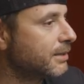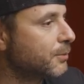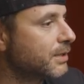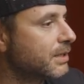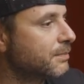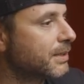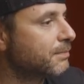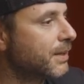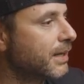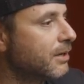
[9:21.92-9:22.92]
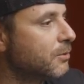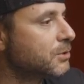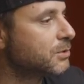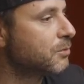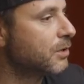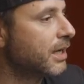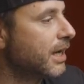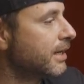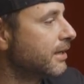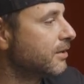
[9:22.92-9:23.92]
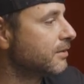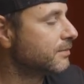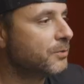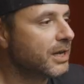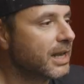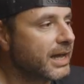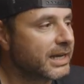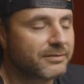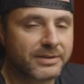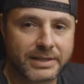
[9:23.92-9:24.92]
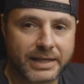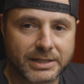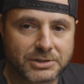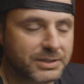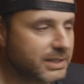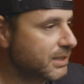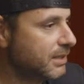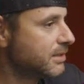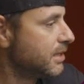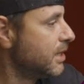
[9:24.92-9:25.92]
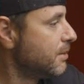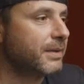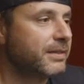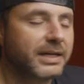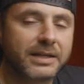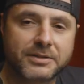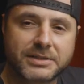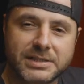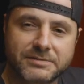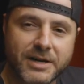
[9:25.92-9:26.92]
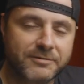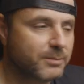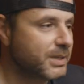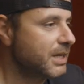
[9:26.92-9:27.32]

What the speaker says: the width a bit bigger or smaller, and it'll realign everything as you need it. I think a 30 is fine for me